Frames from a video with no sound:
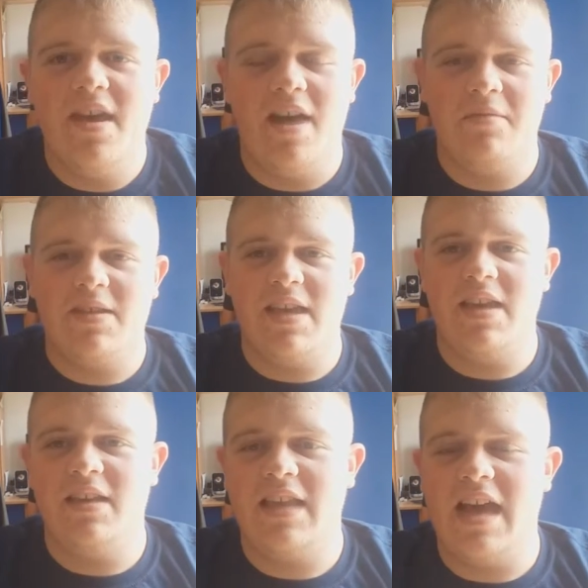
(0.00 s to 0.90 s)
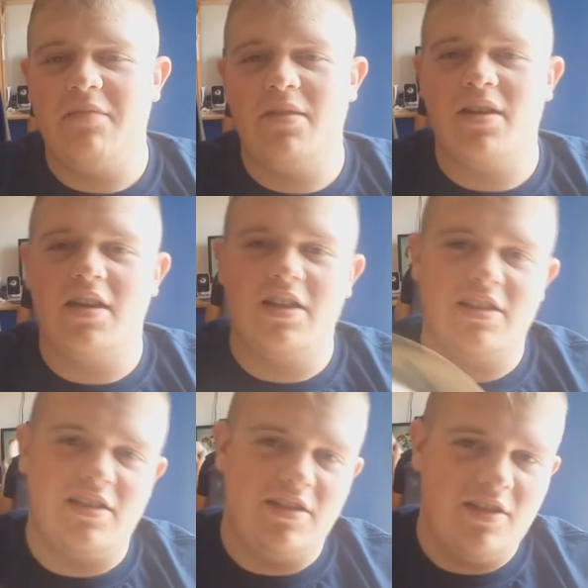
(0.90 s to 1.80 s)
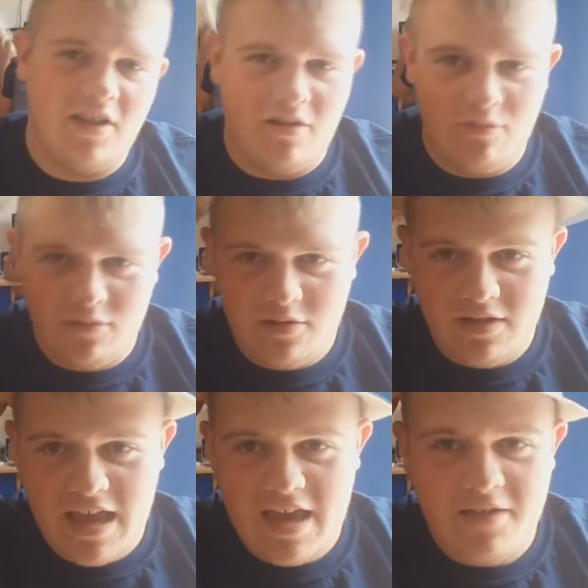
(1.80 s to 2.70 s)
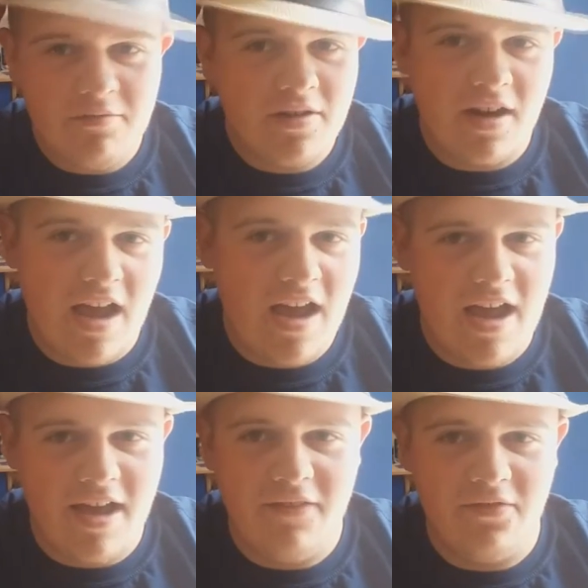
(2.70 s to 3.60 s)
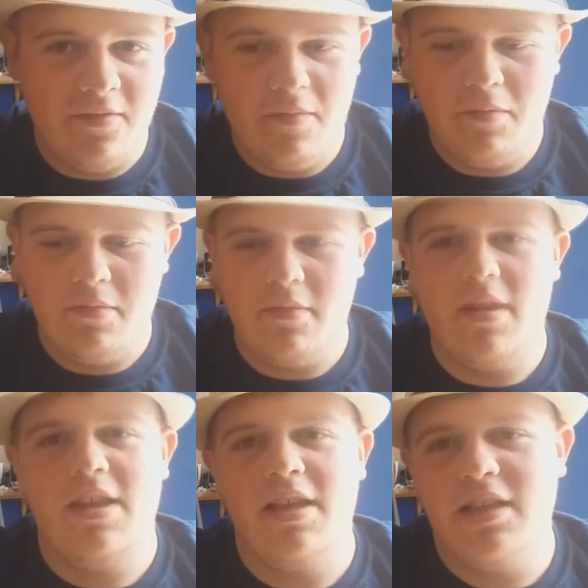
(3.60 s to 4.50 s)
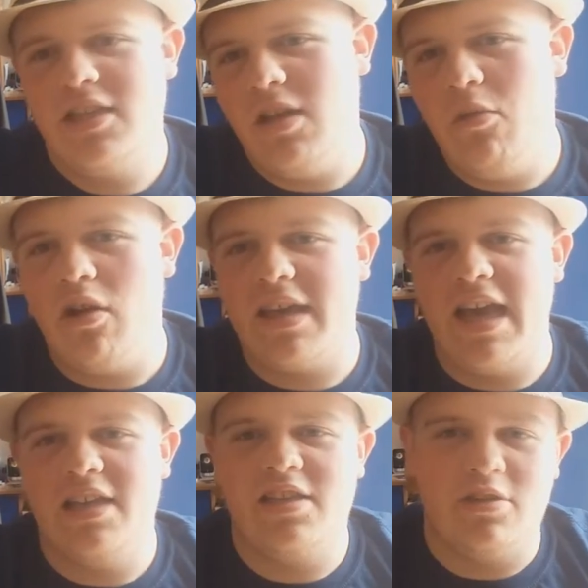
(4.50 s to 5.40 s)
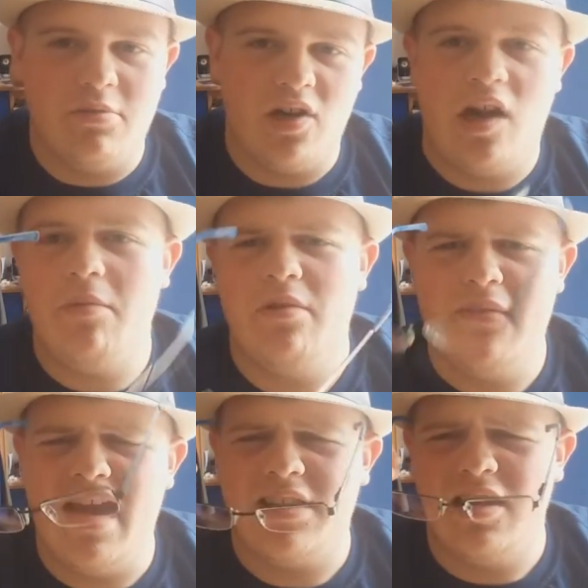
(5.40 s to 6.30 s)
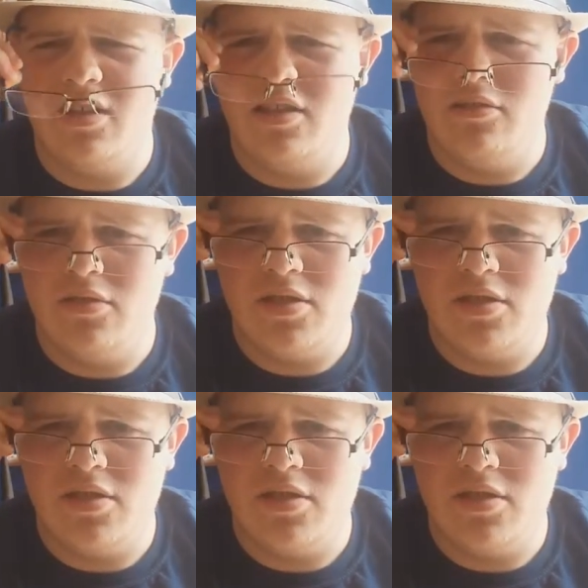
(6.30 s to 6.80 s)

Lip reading: I'm saying that because, you know, today we're gonna have some more cancer we're gonna be reacting to.